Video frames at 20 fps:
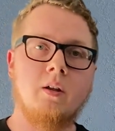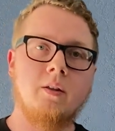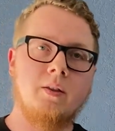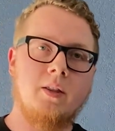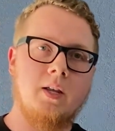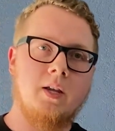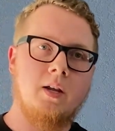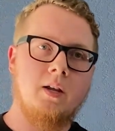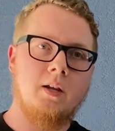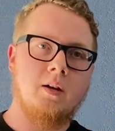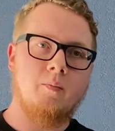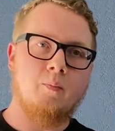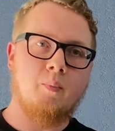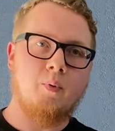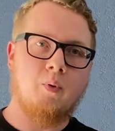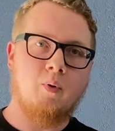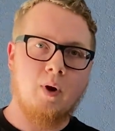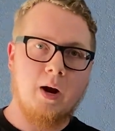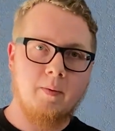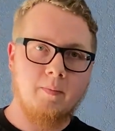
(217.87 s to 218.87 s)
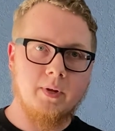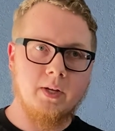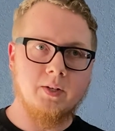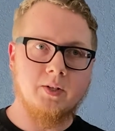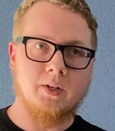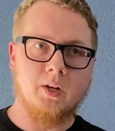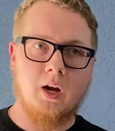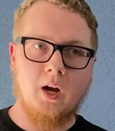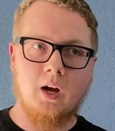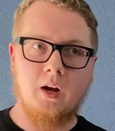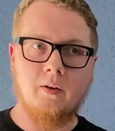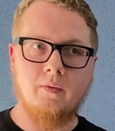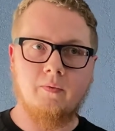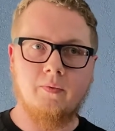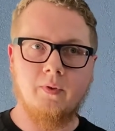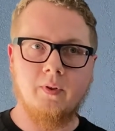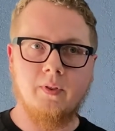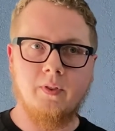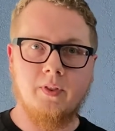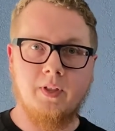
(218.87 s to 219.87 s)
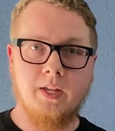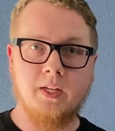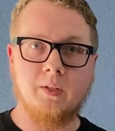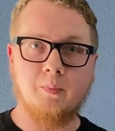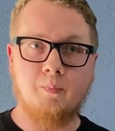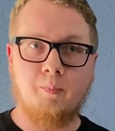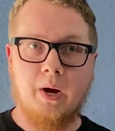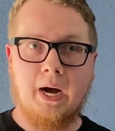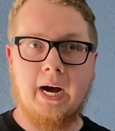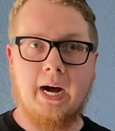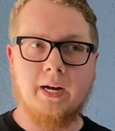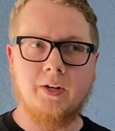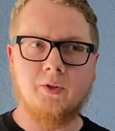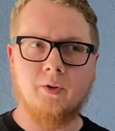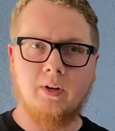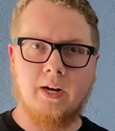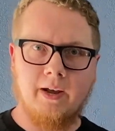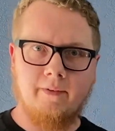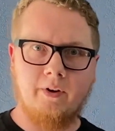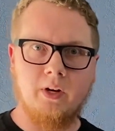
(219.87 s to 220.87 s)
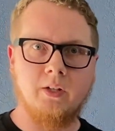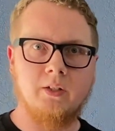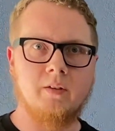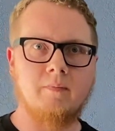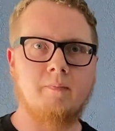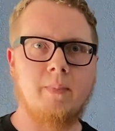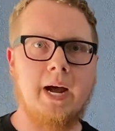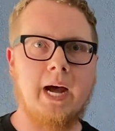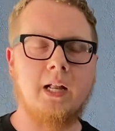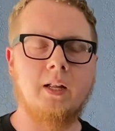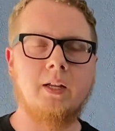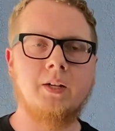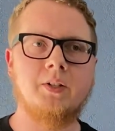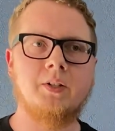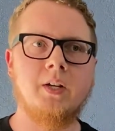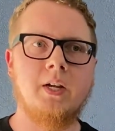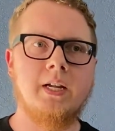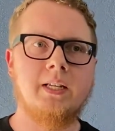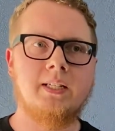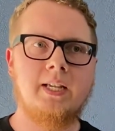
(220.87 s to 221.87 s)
the premise of this box, or Evidence of Malice,